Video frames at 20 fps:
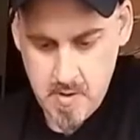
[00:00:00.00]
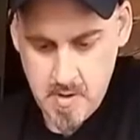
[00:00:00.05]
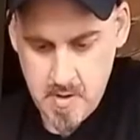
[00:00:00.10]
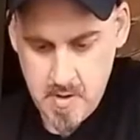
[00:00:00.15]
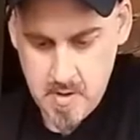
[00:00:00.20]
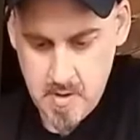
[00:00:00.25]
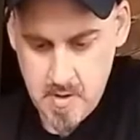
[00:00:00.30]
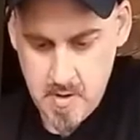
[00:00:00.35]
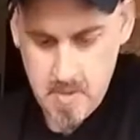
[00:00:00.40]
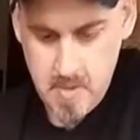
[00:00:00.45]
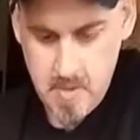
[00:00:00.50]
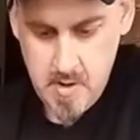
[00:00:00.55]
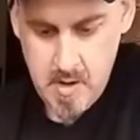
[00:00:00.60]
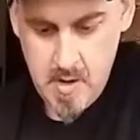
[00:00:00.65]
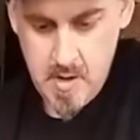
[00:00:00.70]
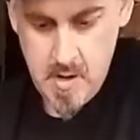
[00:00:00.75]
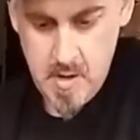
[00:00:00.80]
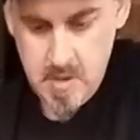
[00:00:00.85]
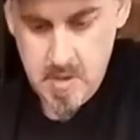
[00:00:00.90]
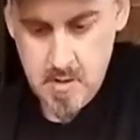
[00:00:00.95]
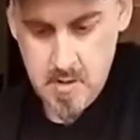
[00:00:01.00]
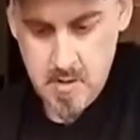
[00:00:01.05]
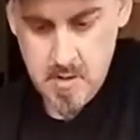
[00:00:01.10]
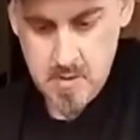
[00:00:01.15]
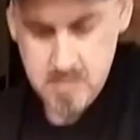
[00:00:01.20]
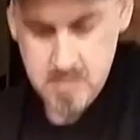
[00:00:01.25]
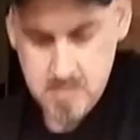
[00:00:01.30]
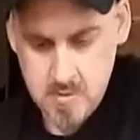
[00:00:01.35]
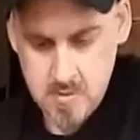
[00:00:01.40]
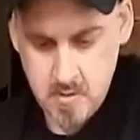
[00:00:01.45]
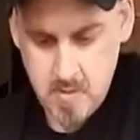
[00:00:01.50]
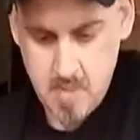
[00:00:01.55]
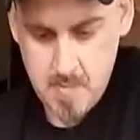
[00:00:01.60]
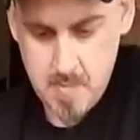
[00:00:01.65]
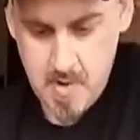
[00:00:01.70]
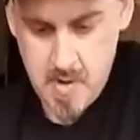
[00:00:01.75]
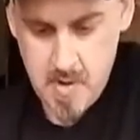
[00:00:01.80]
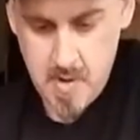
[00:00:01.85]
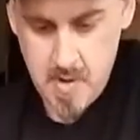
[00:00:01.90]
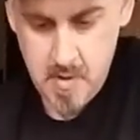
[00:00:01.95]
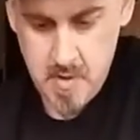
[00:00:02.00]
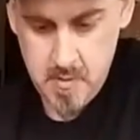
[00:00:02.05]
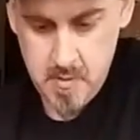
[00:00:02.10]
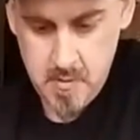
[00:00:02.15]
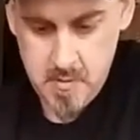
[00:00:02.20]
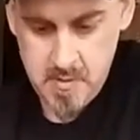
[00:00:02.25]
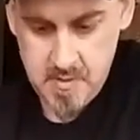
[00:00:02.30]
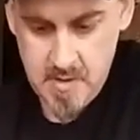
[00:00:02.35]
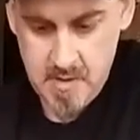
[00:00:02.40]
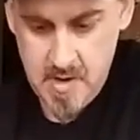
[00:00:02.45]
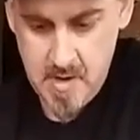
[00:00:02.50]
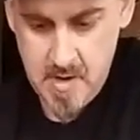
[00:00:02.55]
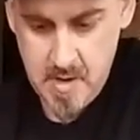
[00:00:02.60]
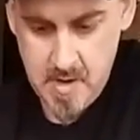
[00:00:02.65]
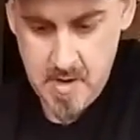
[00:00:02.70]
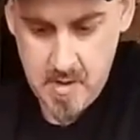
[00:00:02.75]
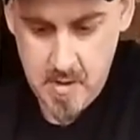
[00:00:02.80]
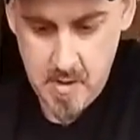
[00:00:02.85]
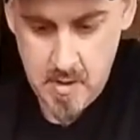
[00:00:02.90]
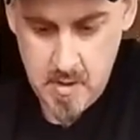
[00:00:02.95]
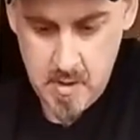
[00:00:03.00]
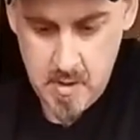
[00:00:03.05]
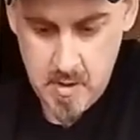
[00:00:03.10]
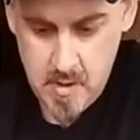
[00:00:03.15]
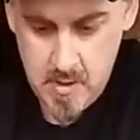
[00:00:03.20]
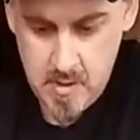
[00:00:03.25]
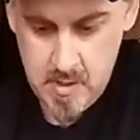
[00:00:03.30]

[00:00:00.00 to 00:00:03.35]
and start my other side again,